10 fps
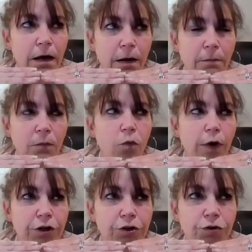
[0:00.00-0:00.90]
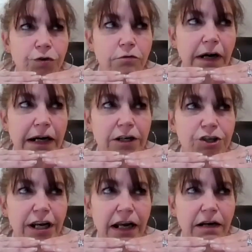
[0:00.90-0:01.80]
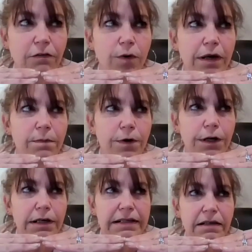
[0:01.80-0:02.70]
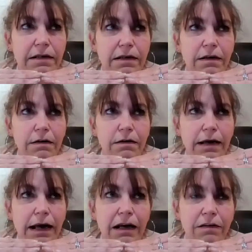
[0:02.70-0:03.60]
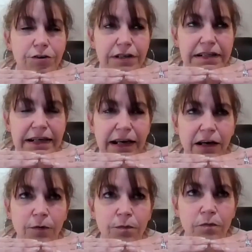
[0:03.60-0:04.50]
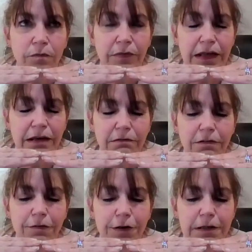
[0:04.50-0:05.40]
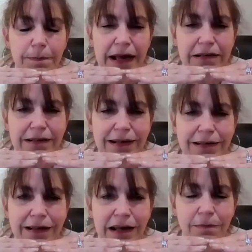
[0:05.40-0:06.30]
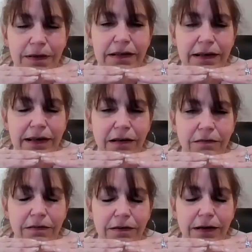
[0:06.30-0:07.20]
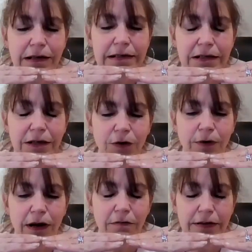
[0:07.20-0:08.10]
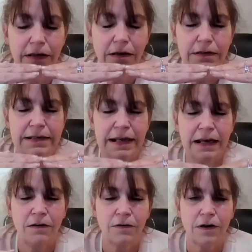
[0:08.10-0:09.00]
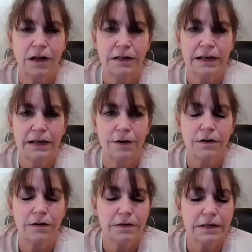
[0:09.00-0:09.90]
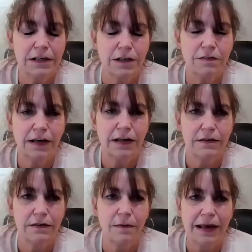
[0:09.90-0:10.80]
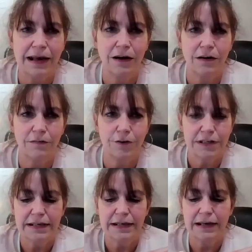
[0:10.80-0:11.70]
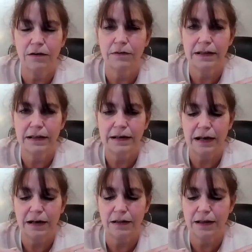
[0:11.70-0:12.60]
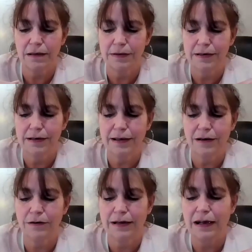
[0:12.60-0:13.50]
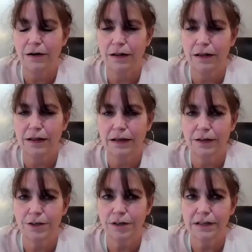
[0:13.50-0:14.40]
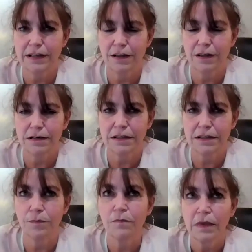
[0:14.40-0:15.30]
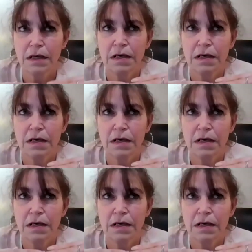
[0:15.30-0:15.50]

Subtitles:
When you write a check out of QuickBooks, out of a trust account, it refers back to that liability account. And so everything goes down altogether. So you've got coming out of the trust account and then out of the liability account, out of the client ledger altogether. So